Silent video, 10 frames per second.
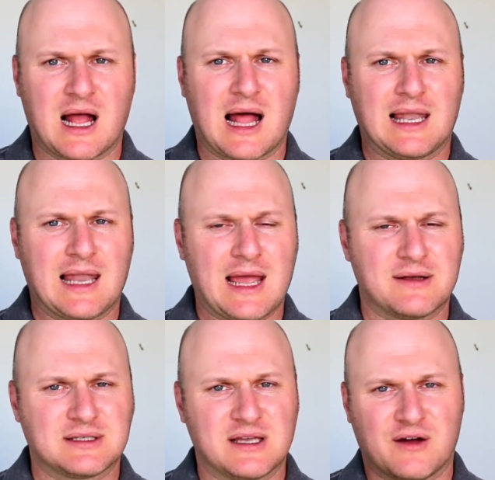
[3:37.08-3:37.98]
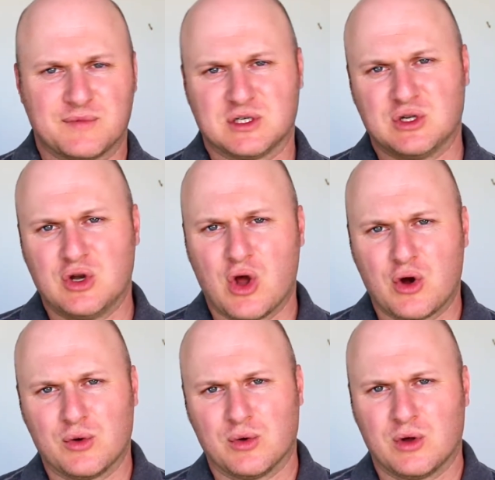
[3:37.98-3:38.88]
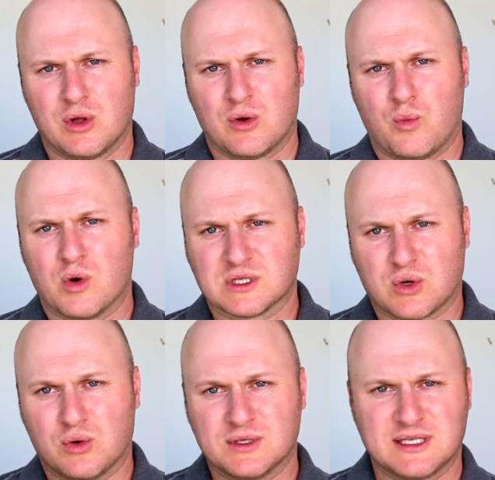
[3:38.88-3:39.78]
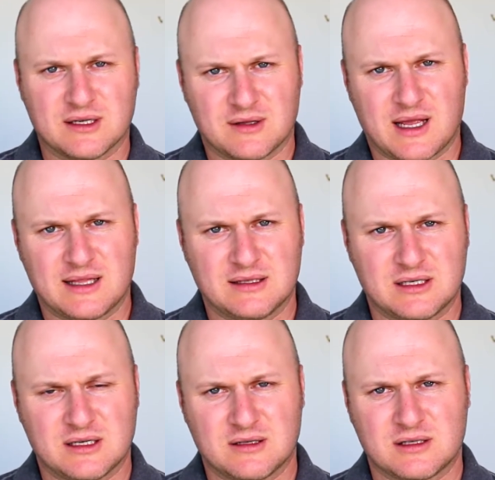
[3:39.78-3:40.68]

allows the government to know what's causing it and